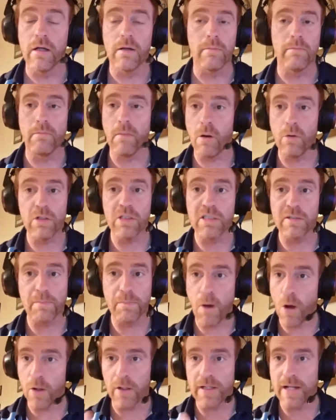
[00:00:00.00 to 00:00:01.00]
most
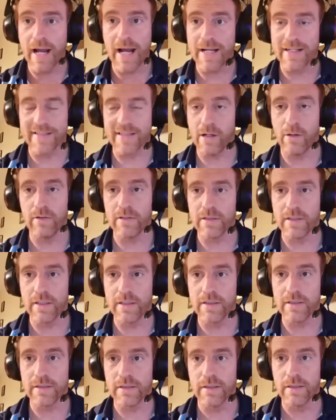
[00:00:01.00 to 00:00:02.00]
podcast
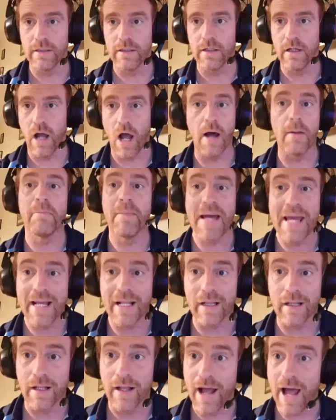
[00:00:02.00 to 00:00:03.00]
hosters are male.